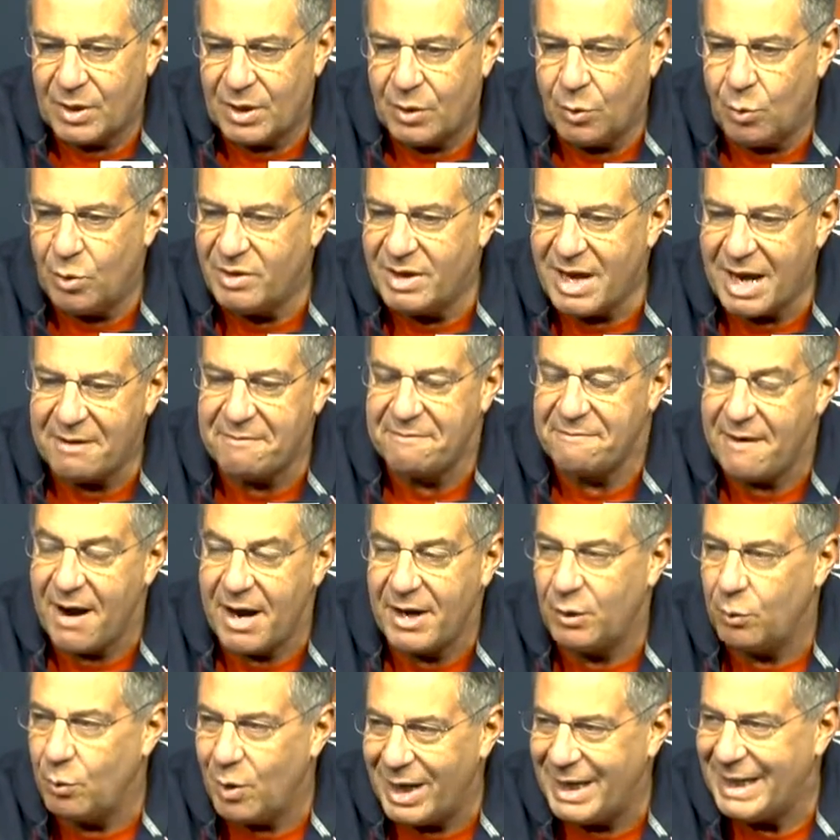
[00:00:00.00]
We got to
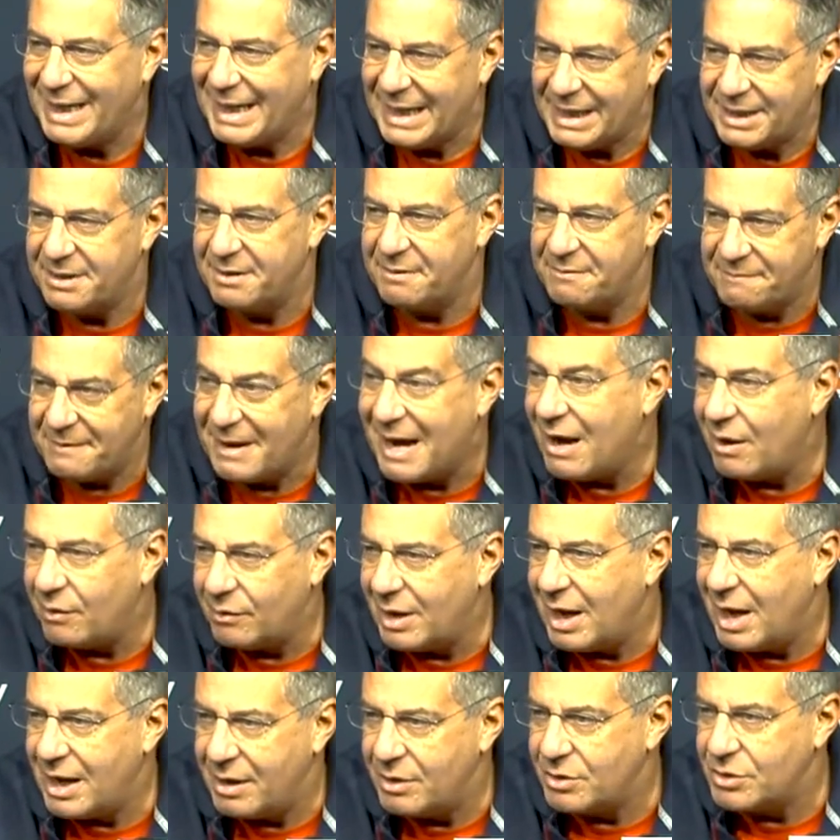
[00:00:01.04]
find a way to get to the foul
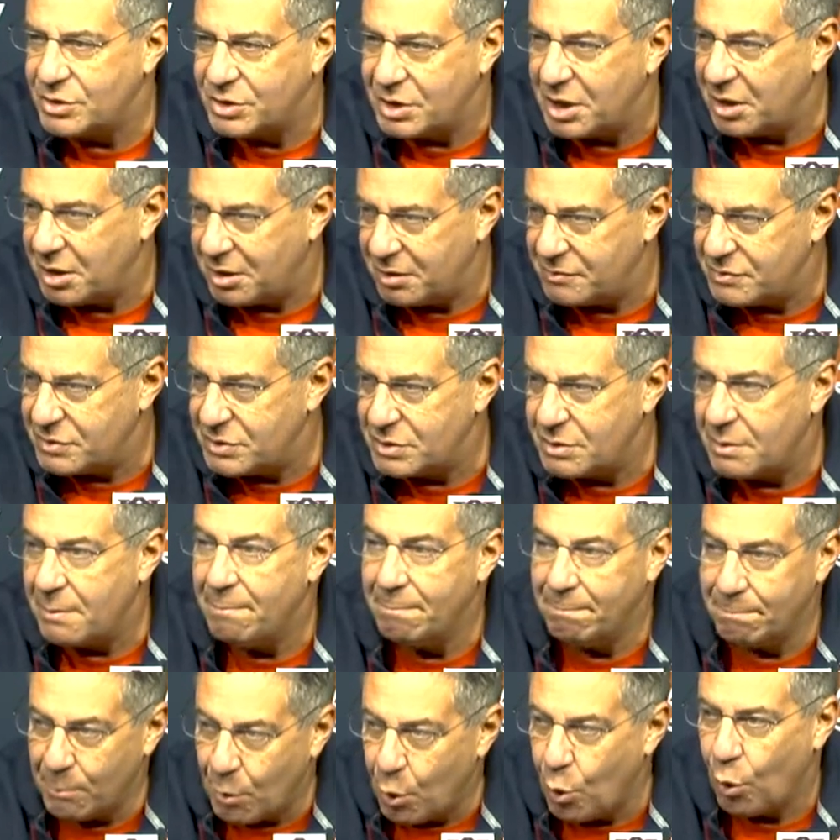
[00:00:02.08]
line ourselves
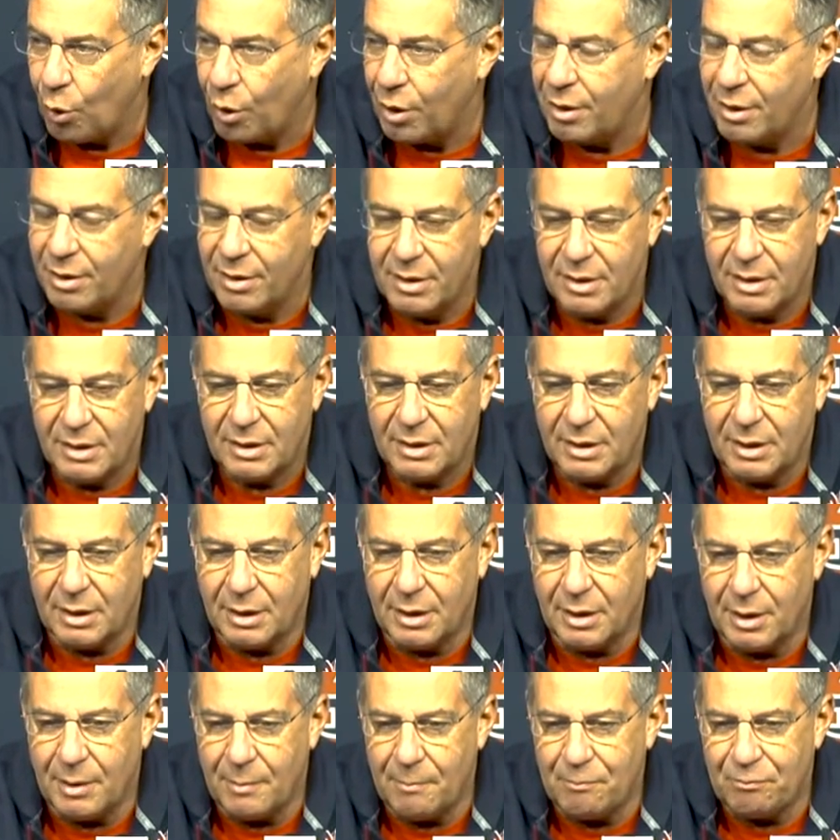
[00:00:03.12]
more.
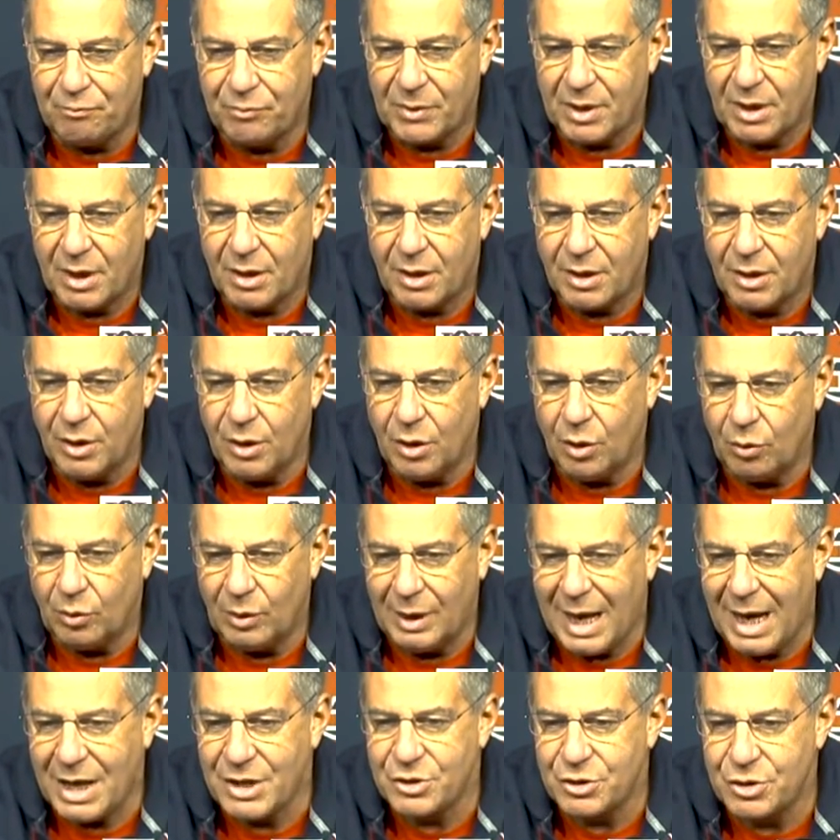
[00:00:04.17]
You know,
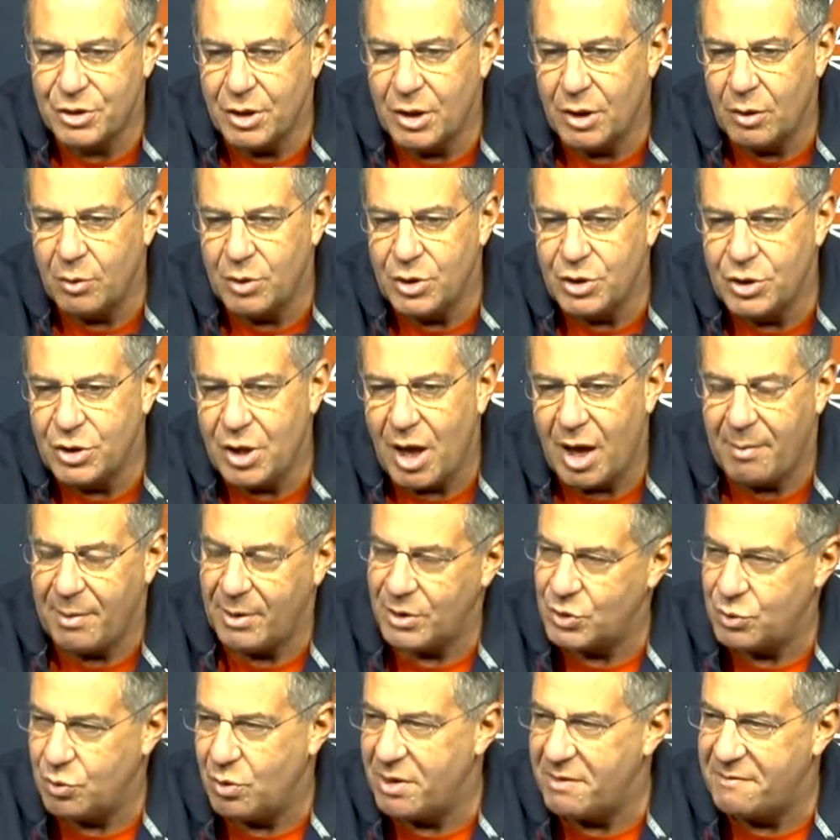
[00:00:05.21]
last year we shot
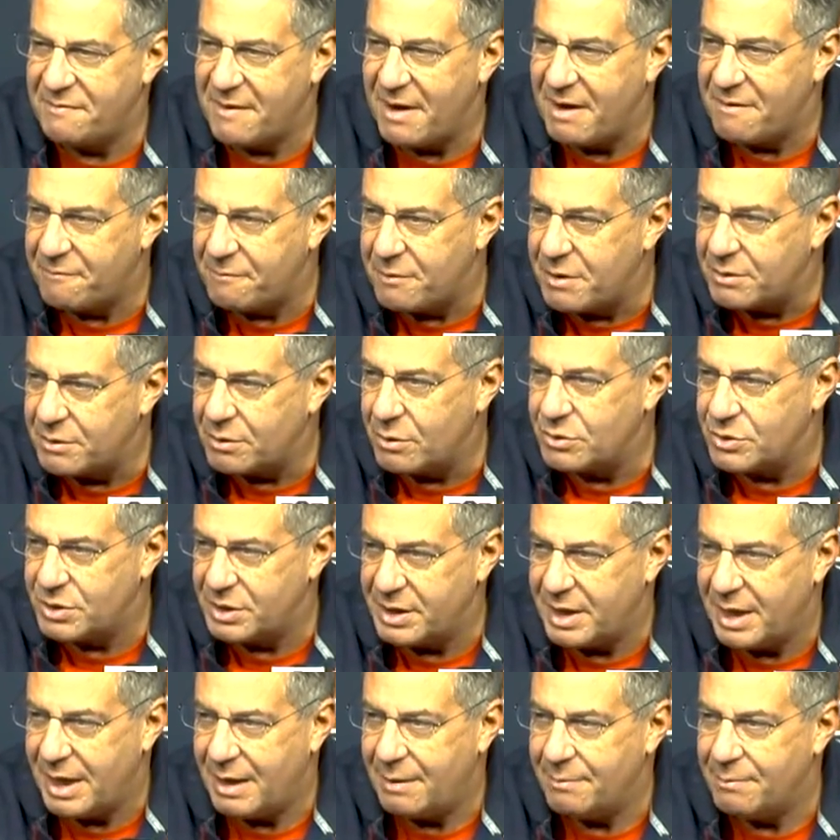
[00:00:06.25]
about 25 free throws a
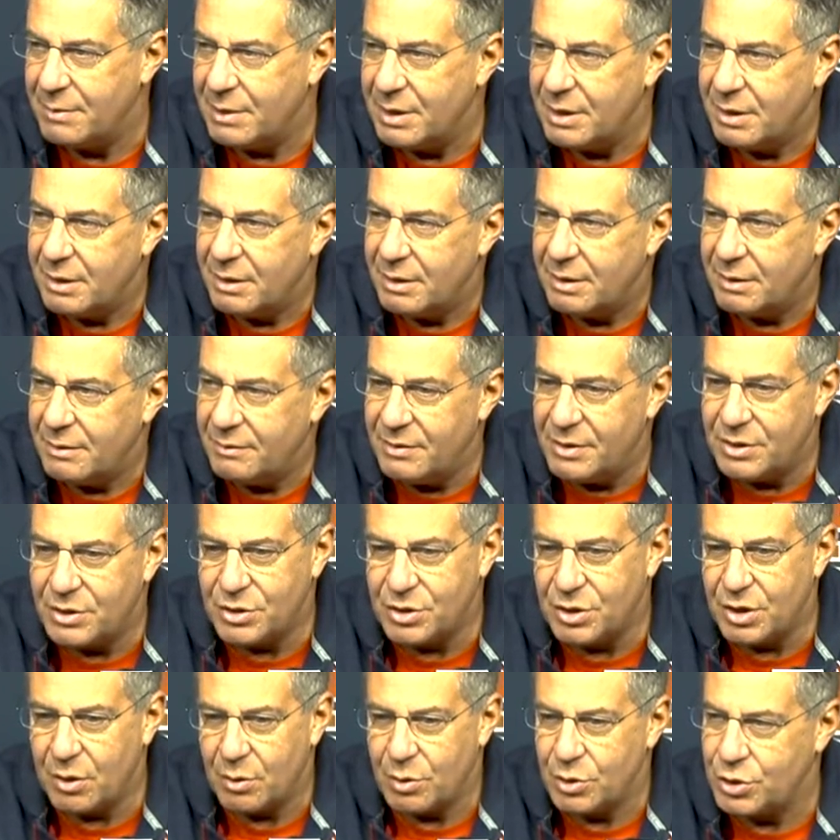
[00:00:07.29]
game. This
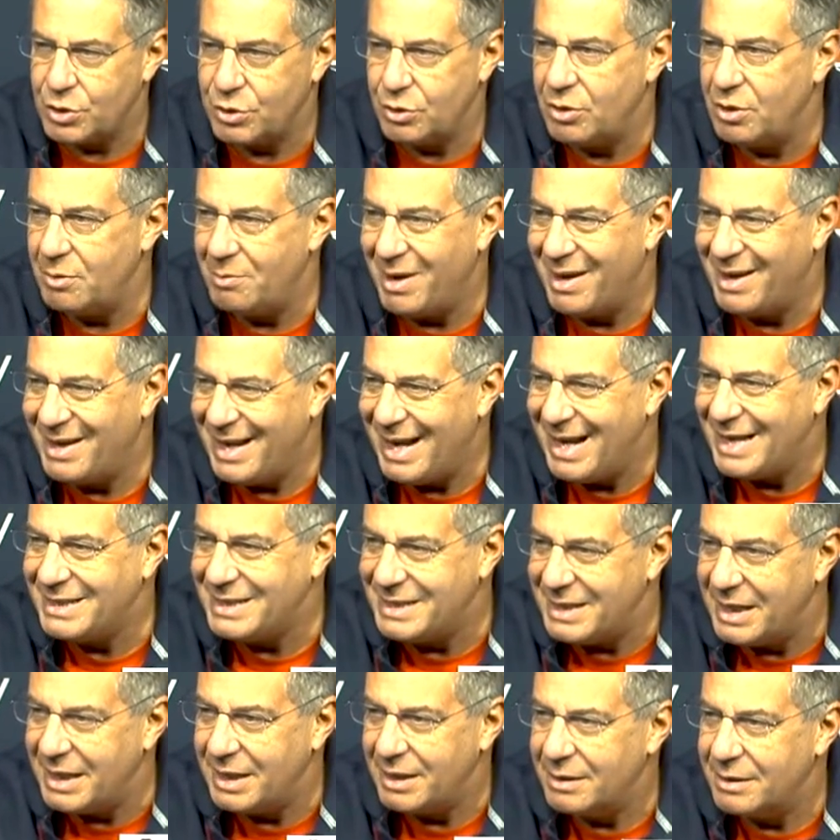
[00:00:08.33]
year we're shooting about
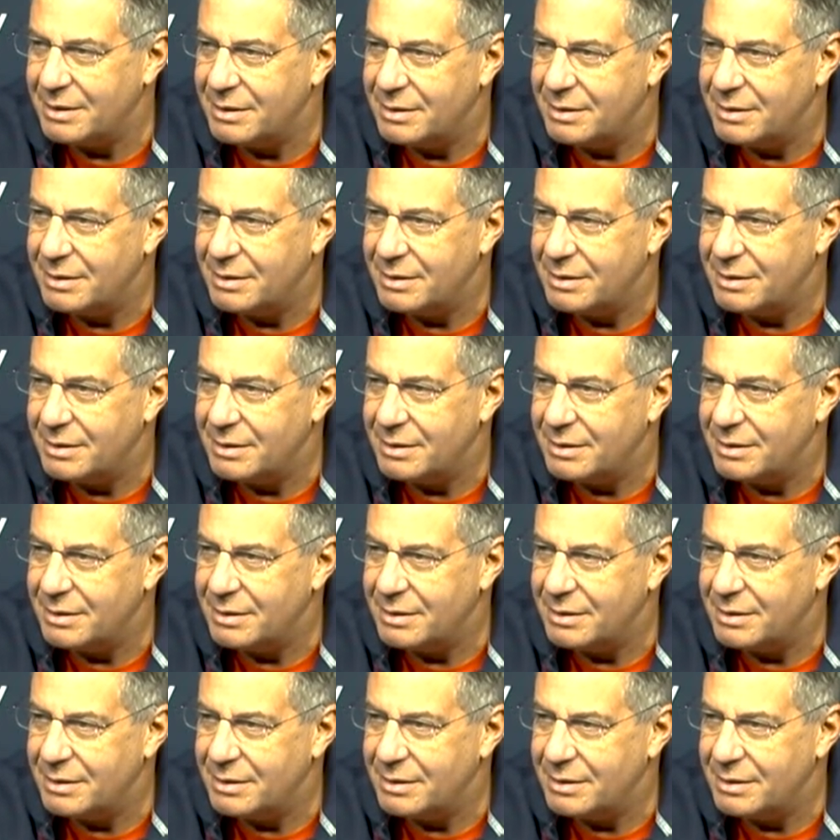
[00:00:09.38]
19.